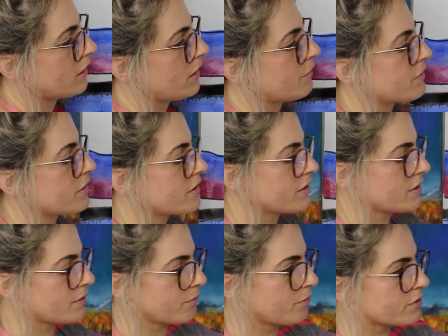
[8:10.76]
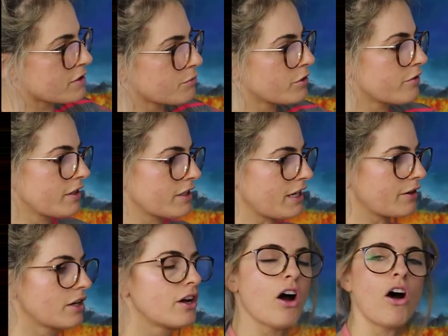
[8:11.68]
And I'm just smoothing it
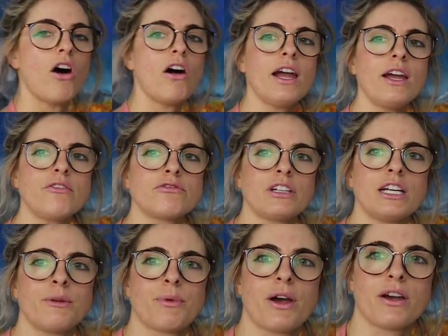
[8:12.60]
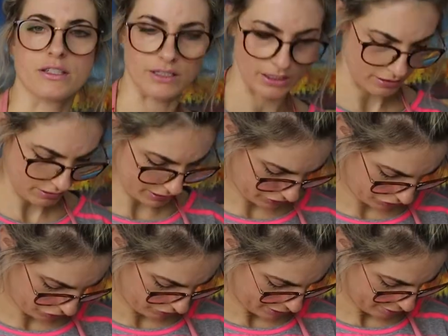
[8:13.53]
down. I really personally like
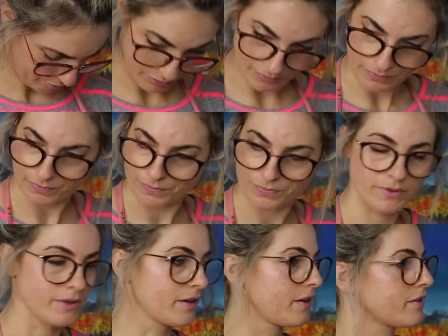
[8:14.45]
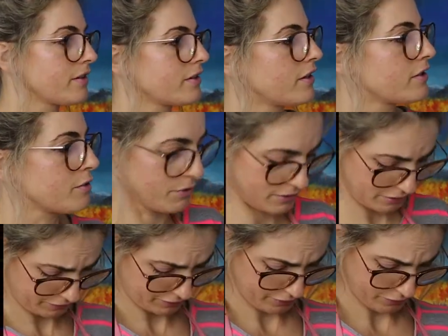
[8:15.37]
the drip. So I touch
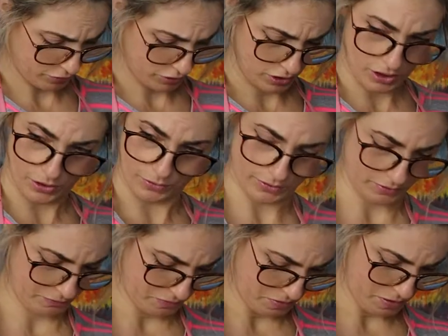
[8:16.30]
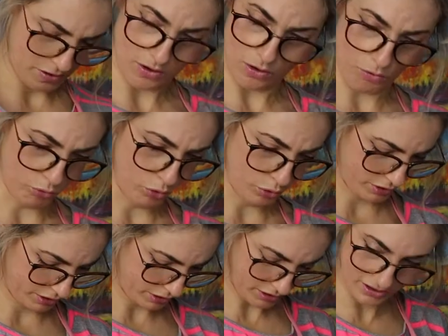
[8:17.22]
myself and I've got loads of
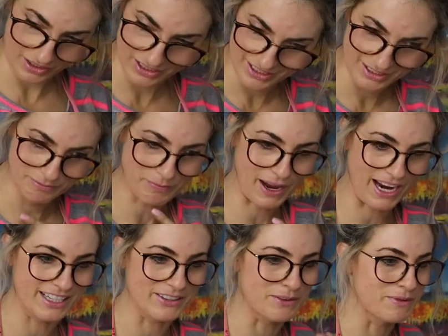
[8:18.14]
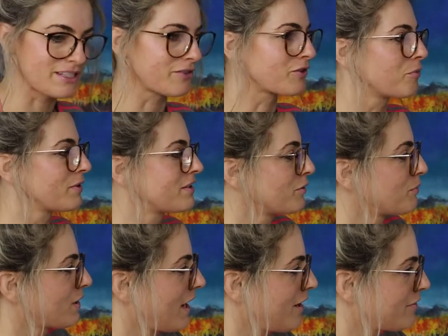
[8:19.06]
water and paint on this. I've got to be
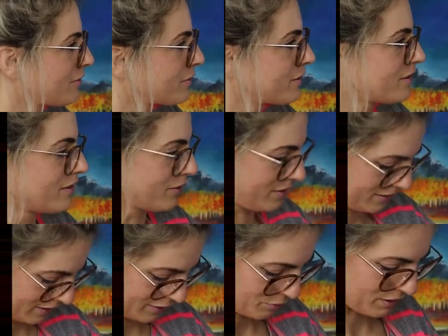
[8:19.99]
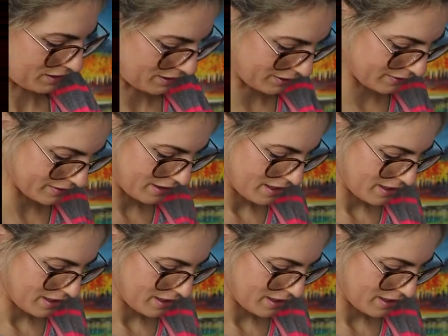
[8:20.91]
super careful not to touch my clothes.